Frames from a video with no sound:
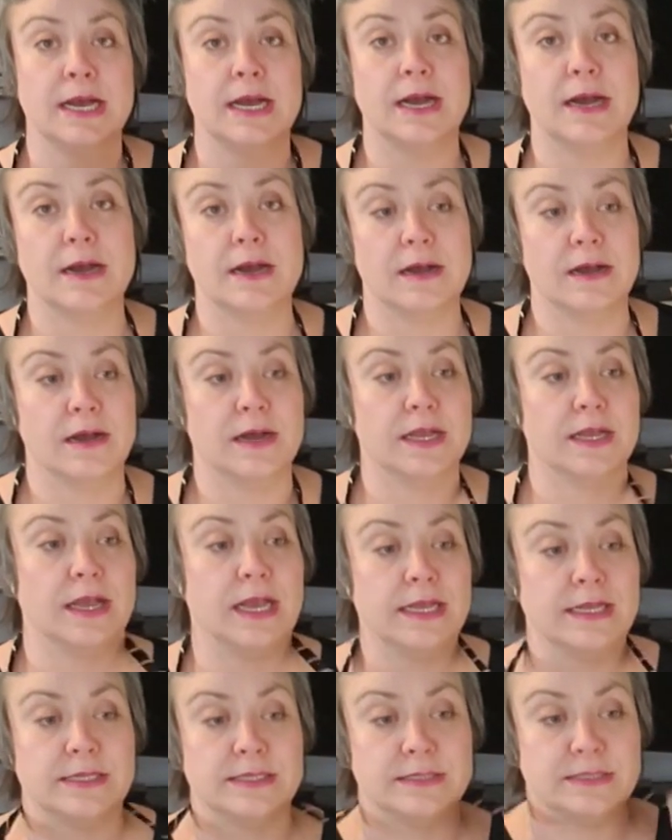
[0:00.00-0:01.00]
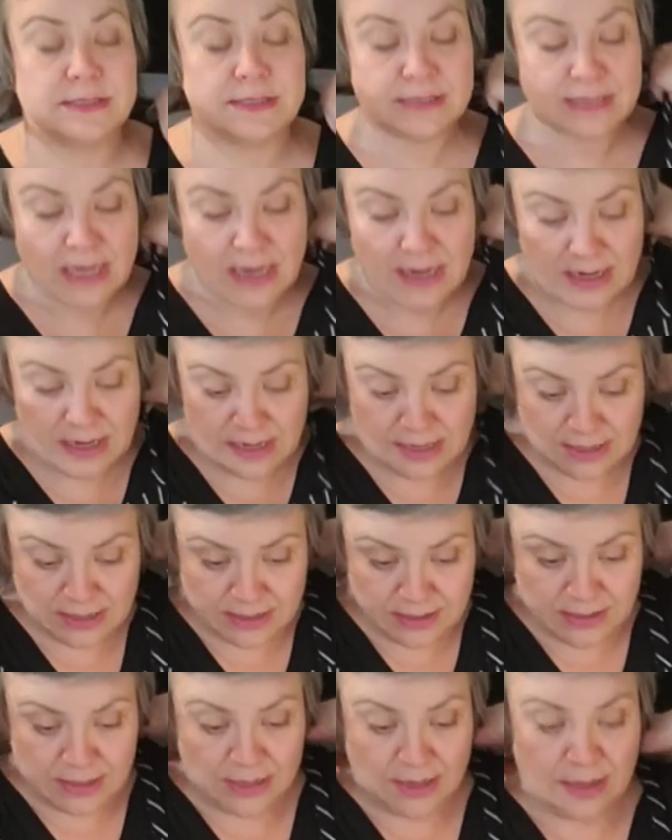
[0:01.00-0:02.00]
Uh, is, uh,
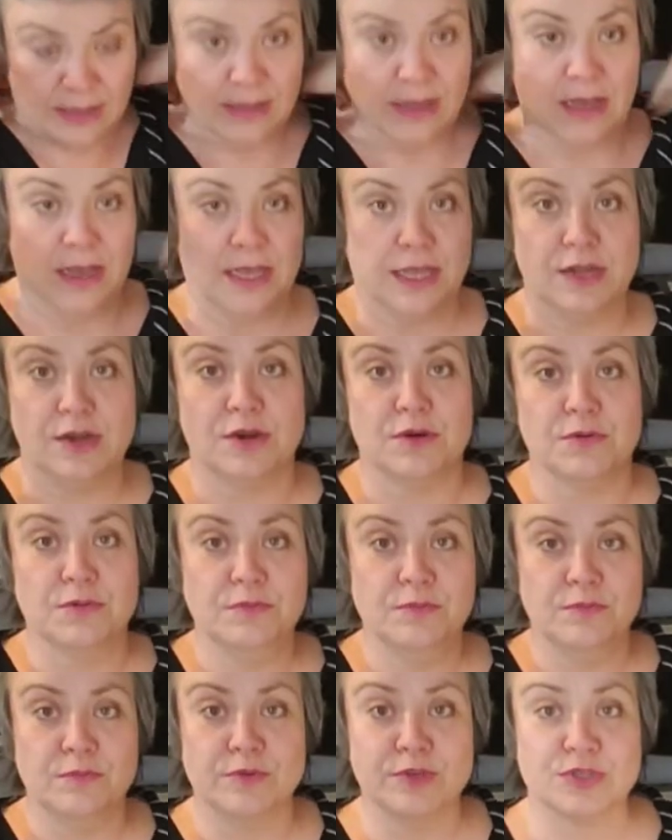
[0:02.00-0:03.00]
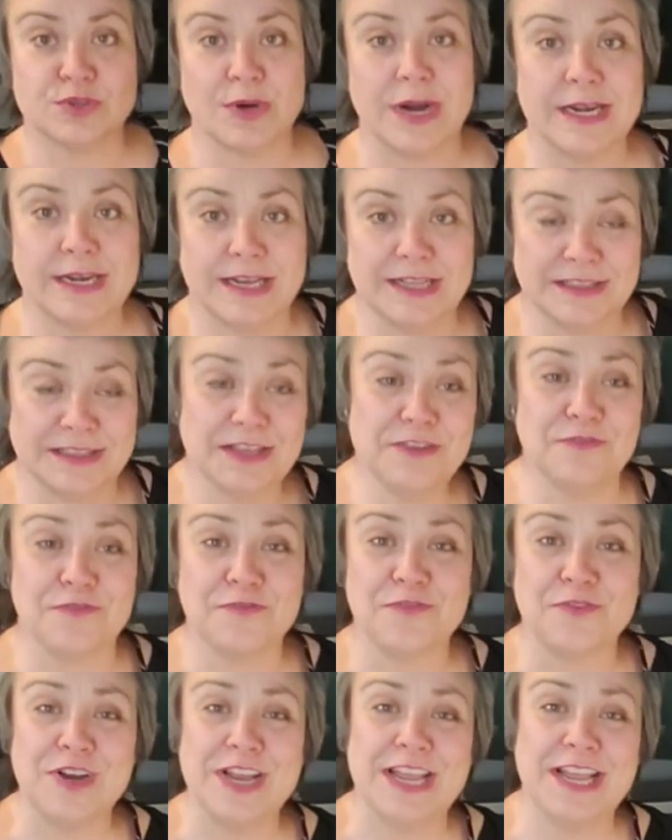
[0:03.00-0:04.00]
you know, we're trying to live
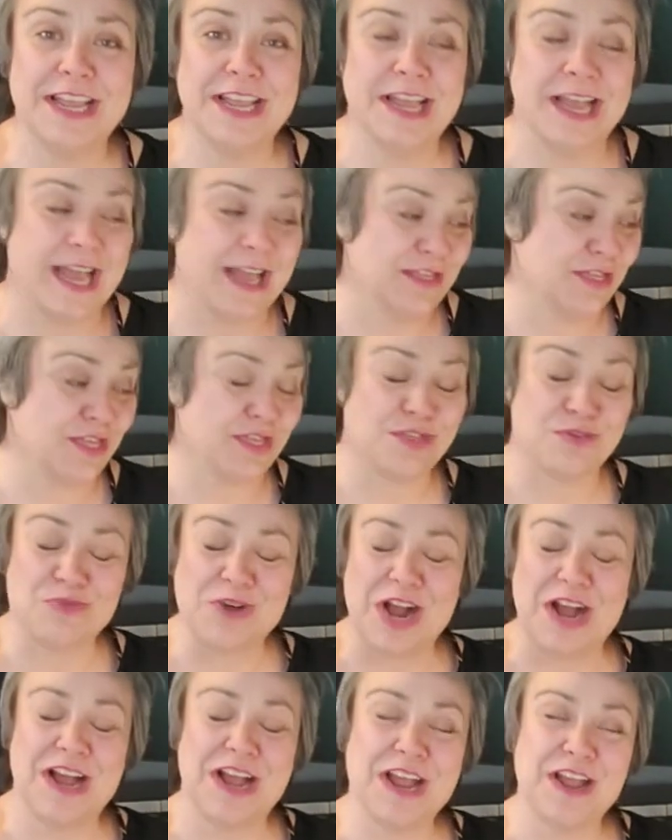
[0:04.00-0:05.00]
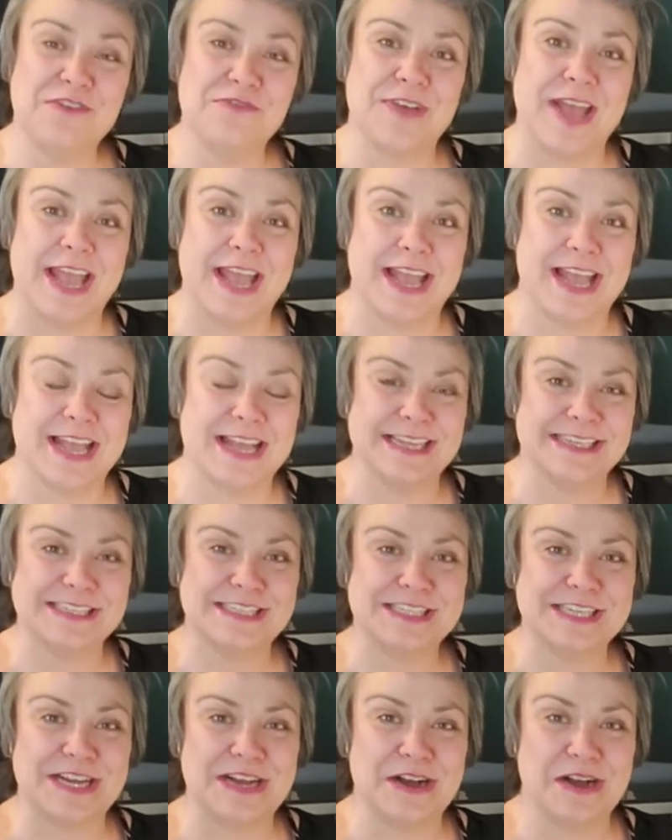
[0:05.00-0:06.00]
free and thrive
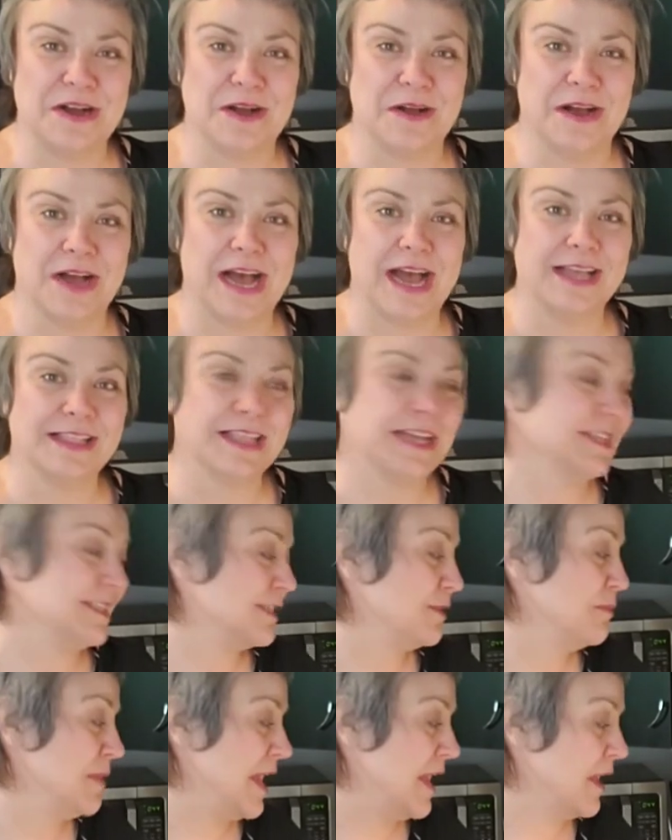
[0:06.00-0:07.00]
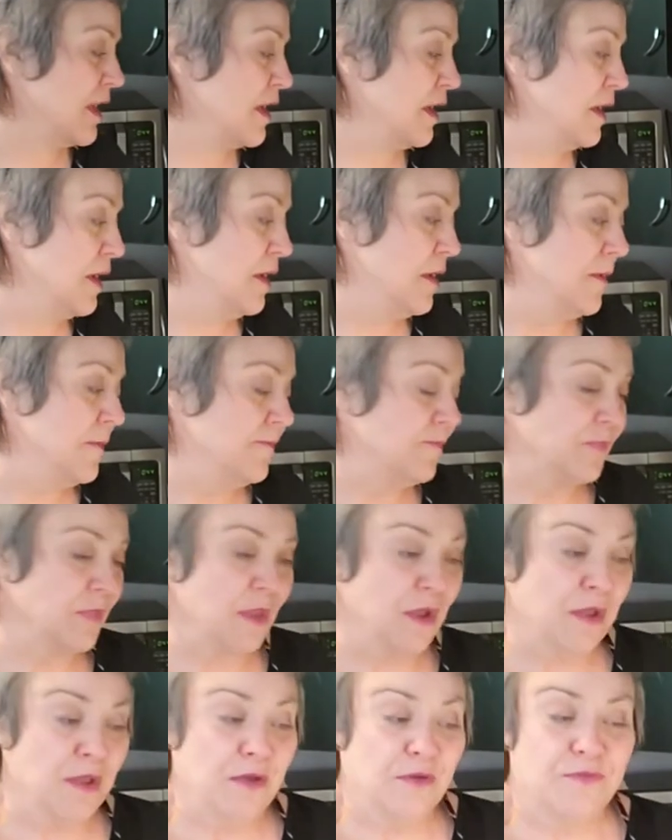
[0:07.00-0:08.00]
and uh, I like to make
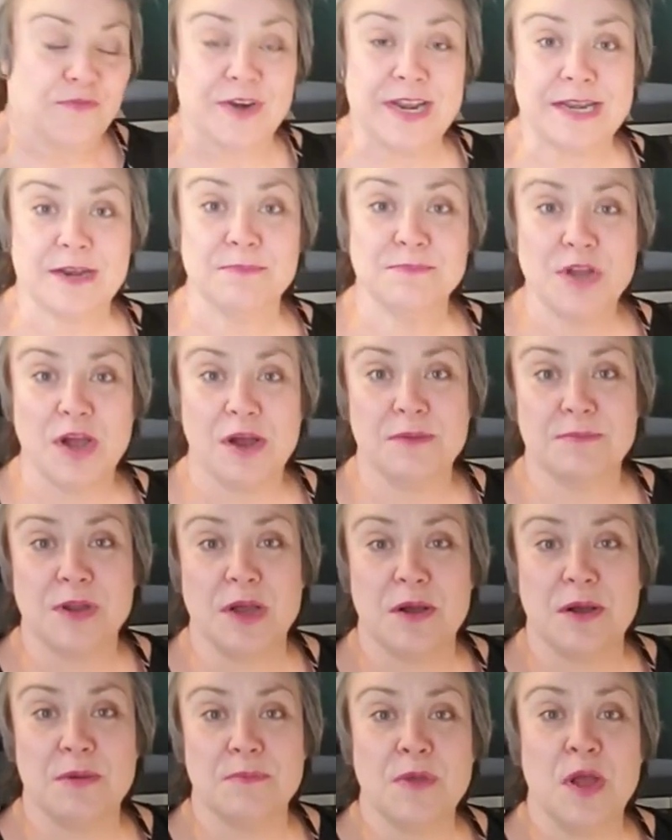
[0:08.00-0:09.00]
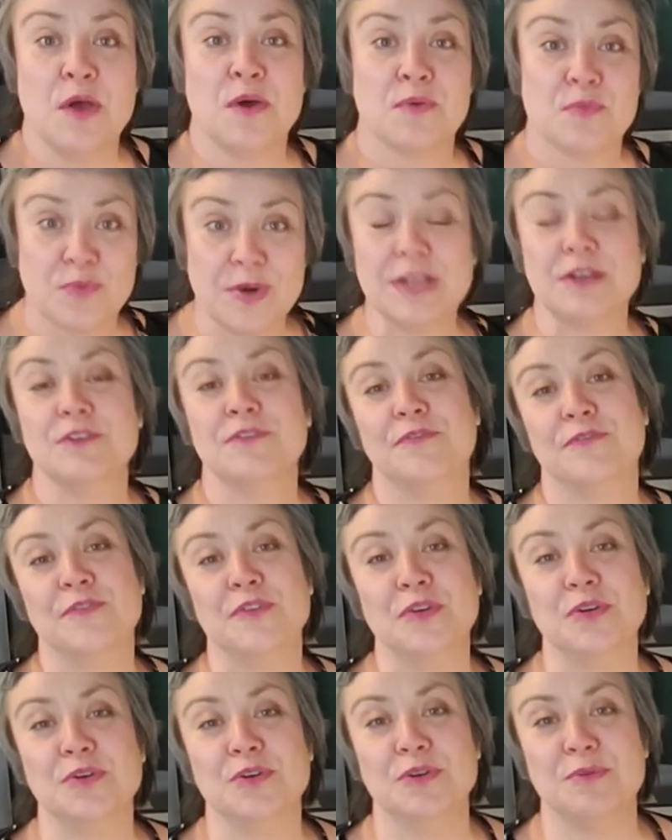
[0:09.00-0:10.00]
Freedom Nom Nom, real
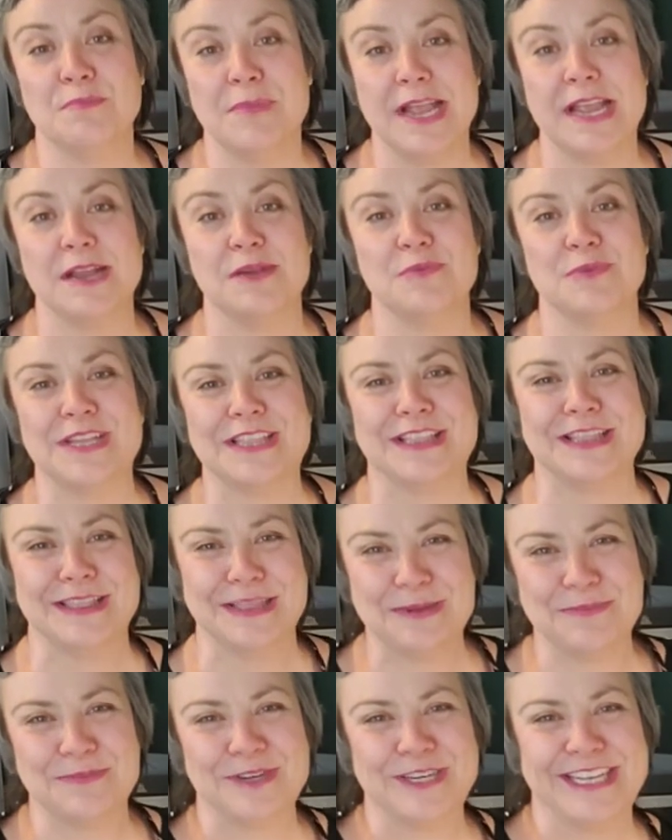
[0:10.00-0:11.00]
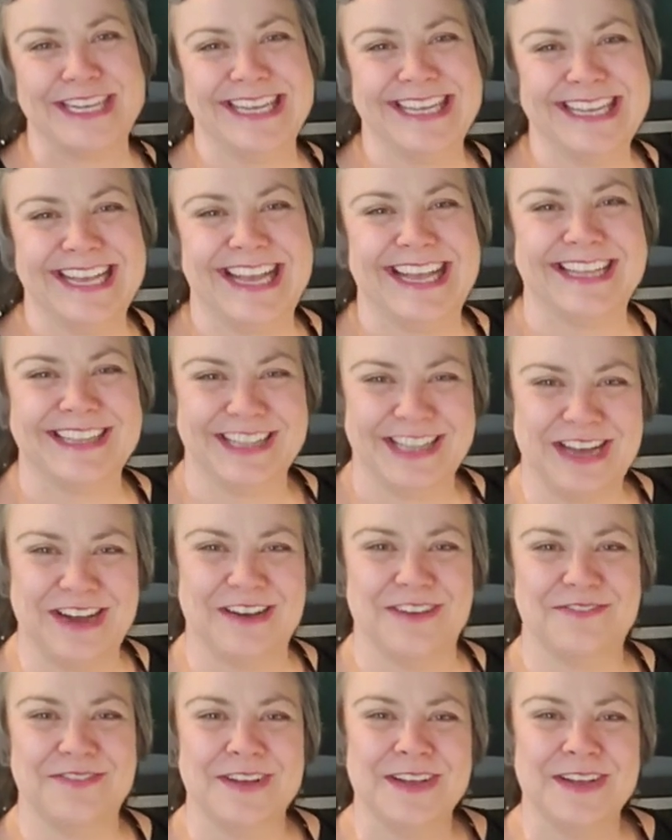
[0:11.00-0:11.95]
food made with liberty and love.